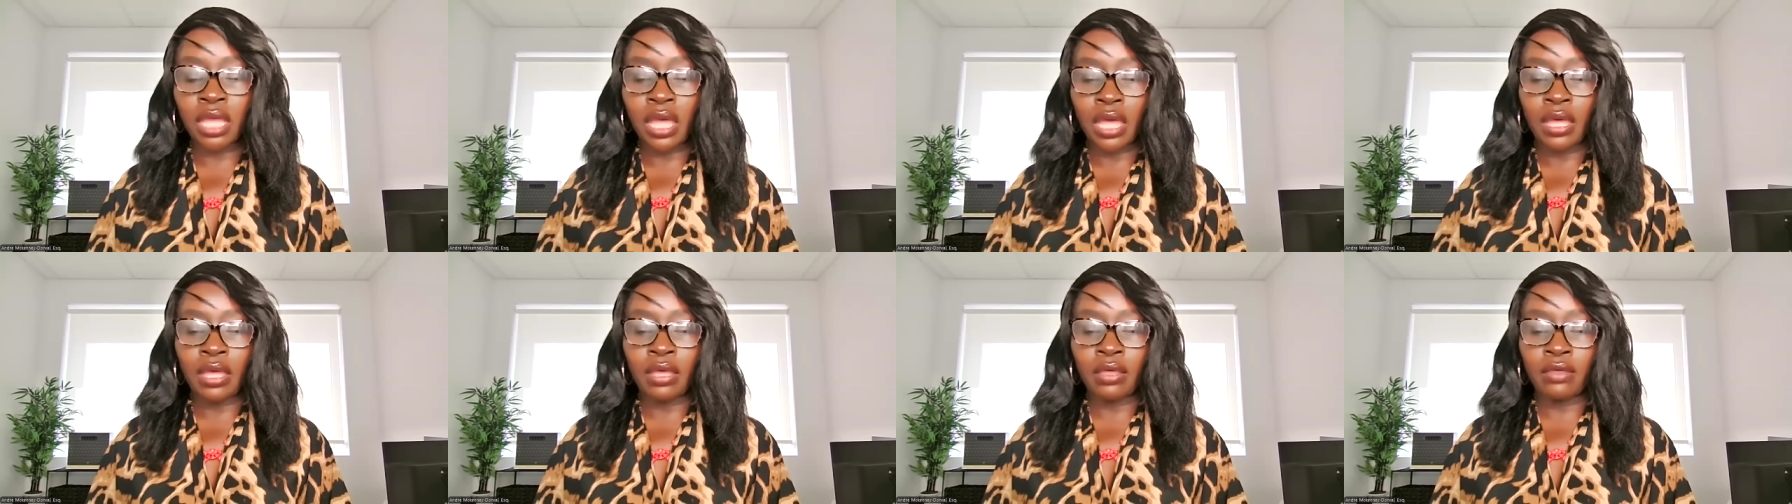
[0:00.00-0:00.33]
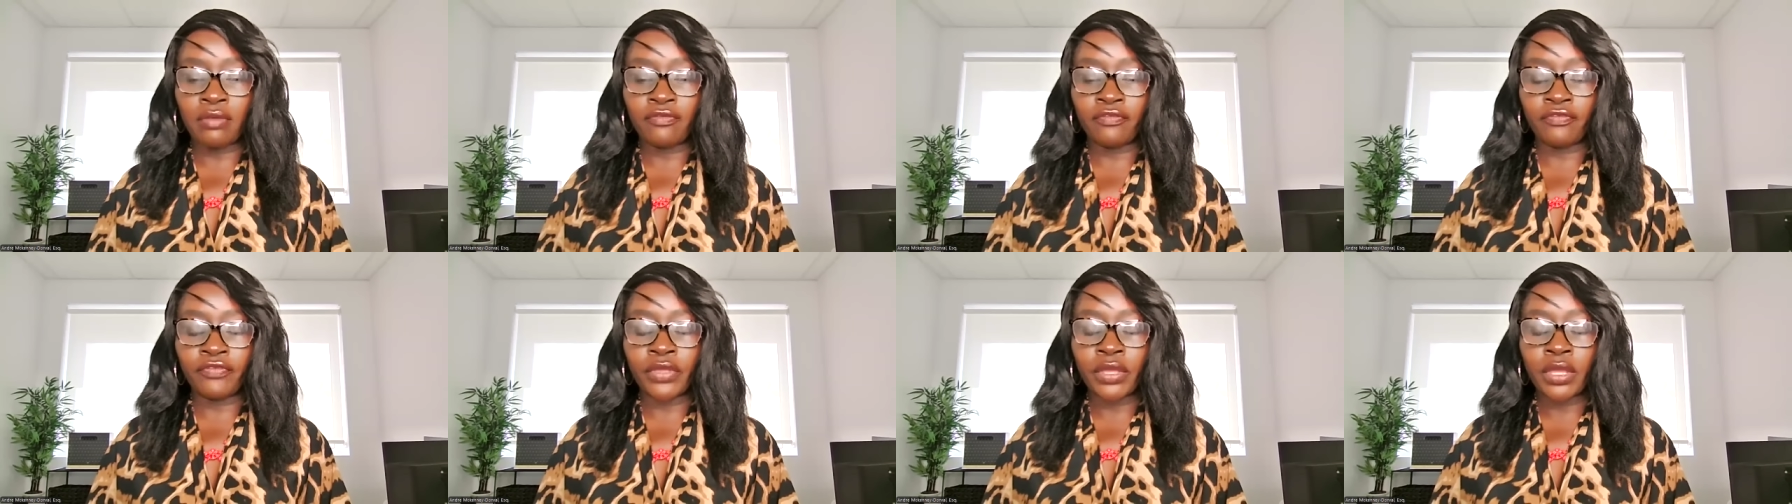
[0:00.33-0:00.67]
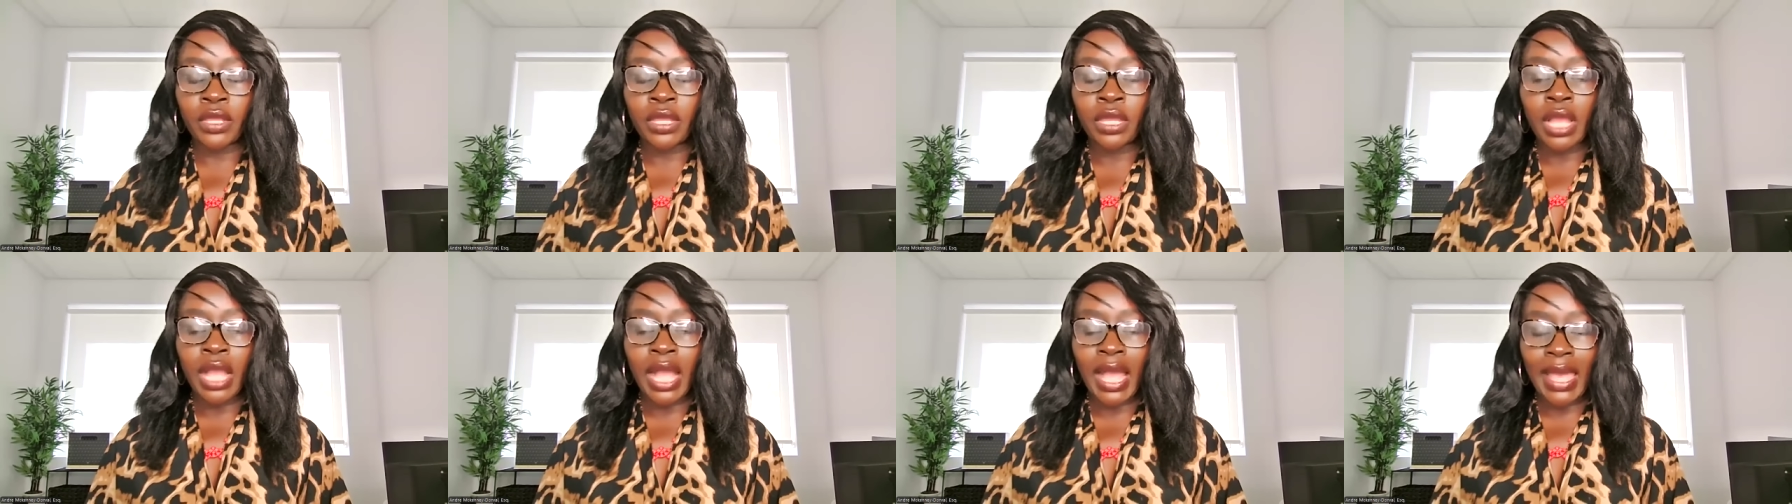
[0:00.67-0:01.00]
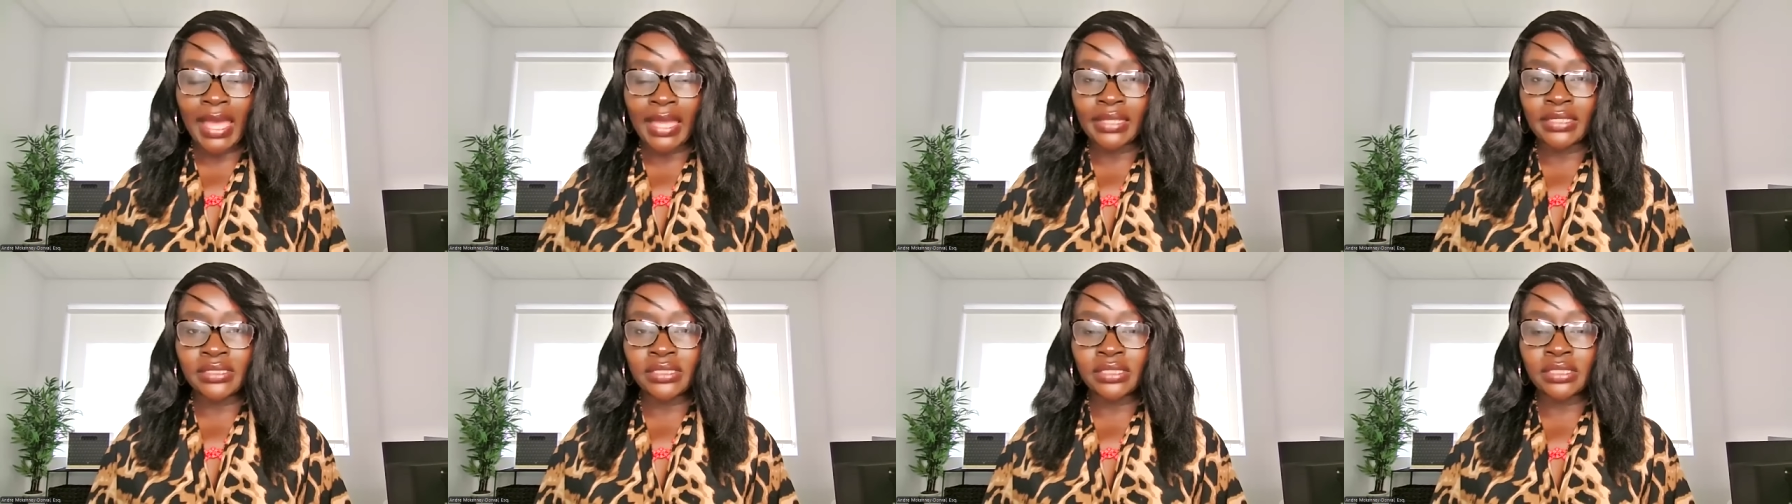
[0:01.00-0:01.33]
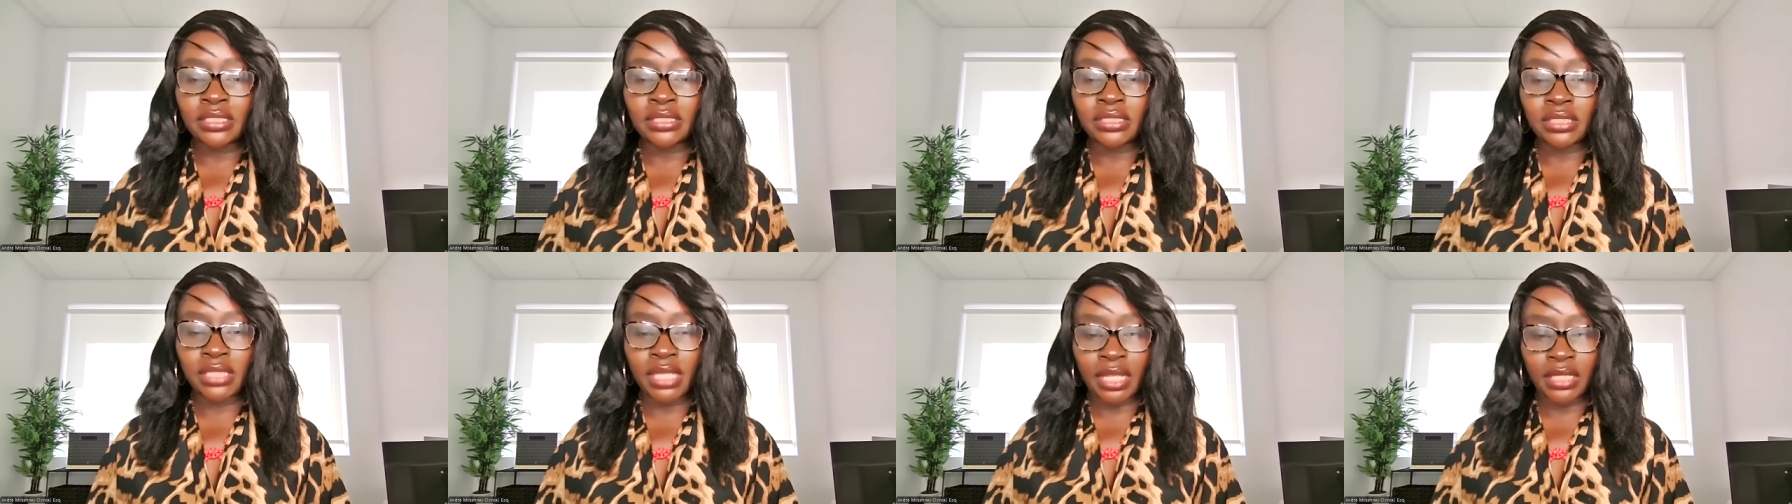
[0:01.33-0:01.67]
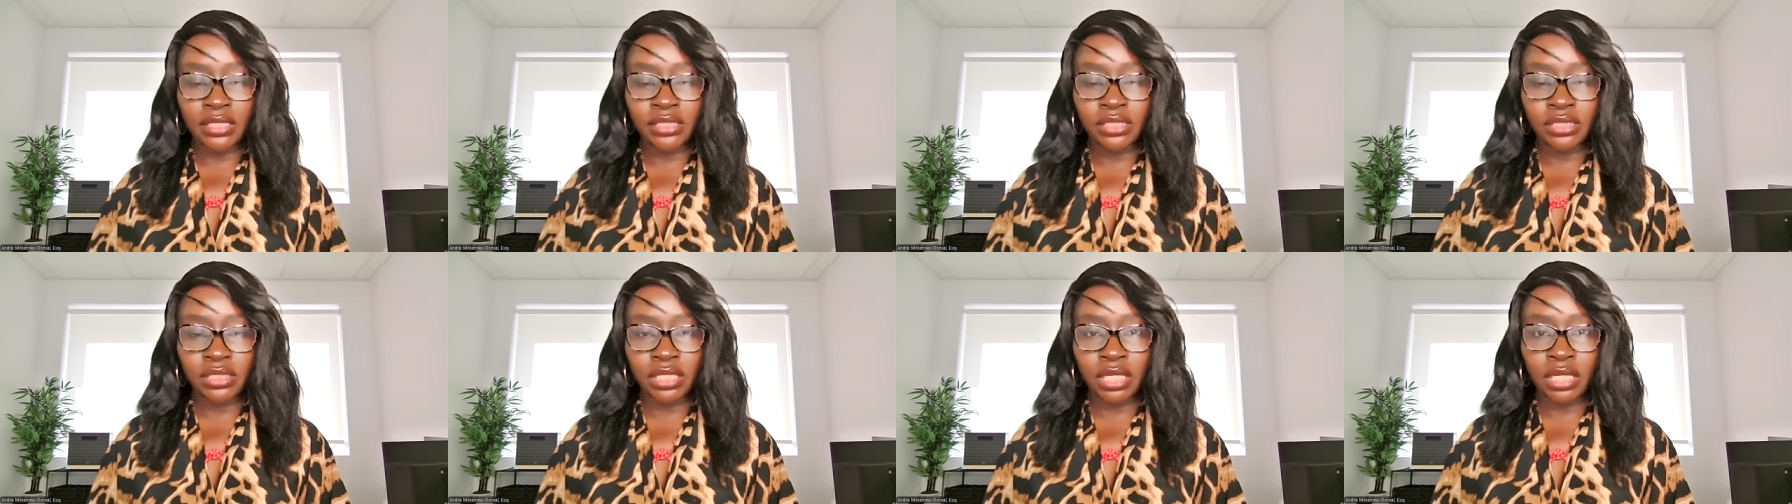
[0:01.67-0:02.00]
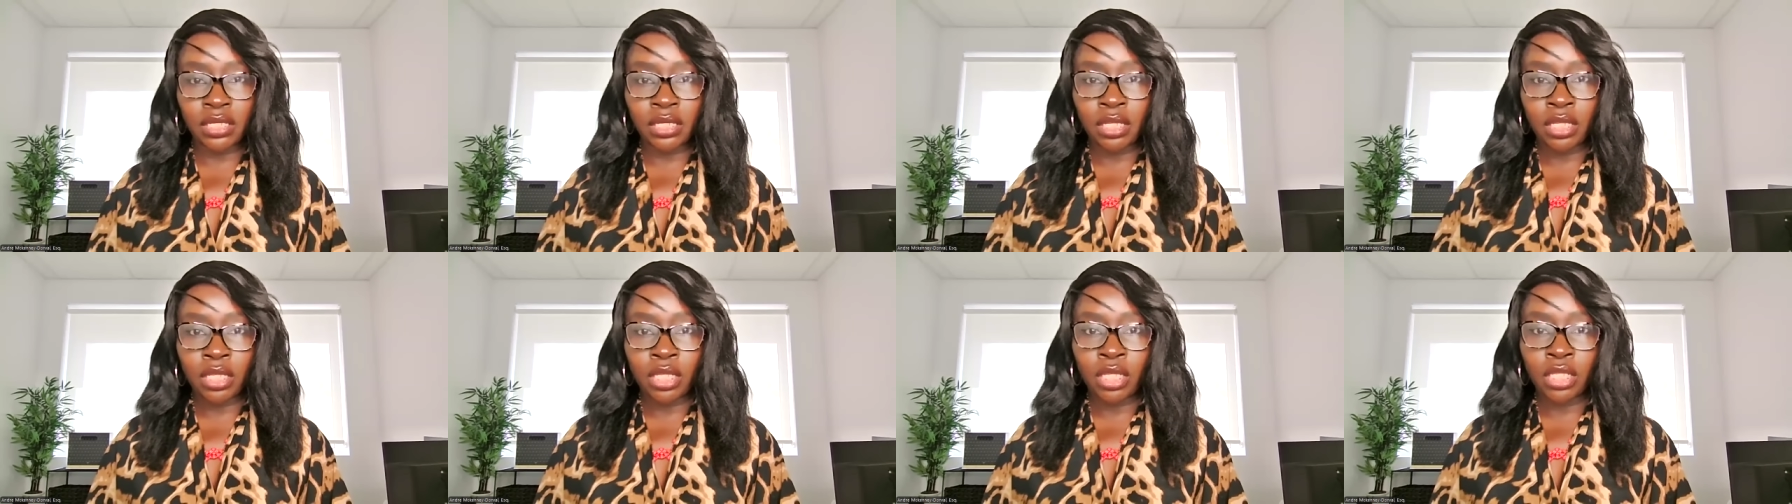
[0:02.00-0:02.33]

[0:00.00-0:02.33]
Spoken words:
of ICE detention.